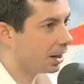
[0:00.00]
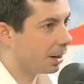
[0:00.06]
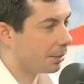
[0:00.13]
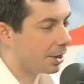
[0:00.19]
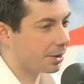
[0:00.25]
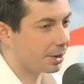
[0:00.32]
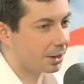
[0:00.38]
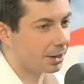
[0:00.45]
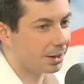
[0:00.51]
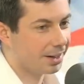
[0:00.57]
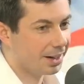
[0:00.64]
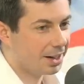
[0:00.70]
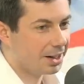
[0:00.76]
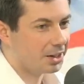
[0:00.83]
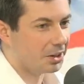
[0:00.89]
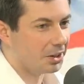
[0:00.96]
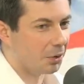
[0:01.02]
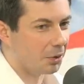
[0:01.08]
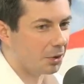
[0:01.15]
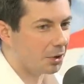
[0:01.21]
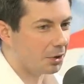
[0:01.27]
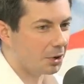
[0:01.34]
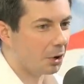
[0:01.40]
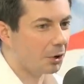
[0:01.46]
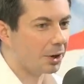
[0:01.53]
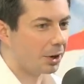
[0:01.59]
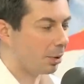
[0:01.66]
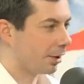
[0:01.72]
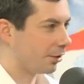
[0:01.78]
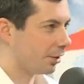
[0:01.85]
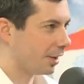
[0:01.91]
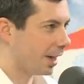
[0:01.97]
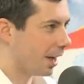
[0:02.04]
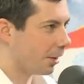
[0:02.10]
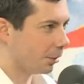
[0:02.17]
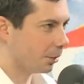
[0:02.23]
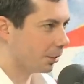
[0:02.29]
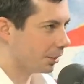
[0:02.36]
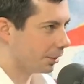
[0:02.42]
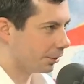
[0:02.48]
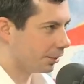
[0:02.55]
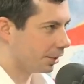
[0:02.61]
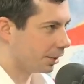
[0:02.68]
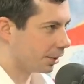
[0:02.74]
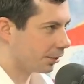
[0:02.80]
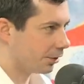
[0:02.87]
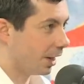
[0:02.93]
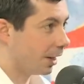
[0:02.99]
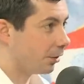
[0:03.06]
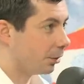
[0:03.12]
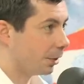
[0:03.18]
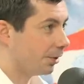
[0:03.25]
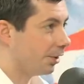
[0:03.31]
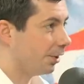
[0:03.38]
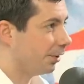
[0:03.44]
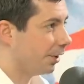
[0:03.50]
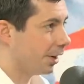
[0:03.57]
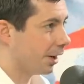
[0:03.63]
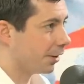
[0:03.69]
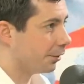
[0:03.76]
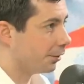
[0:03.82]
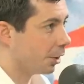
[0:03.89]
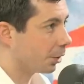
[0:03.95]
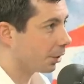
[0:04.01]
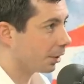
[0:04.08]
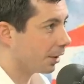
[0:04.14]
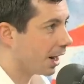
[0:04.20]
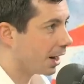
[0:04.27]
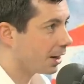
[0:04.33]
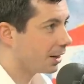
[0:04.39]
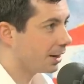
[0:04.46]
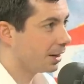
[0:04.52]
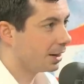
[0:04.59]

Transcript: I mean, I think you know the, the only question now is the extent to which he's in on the joke or not.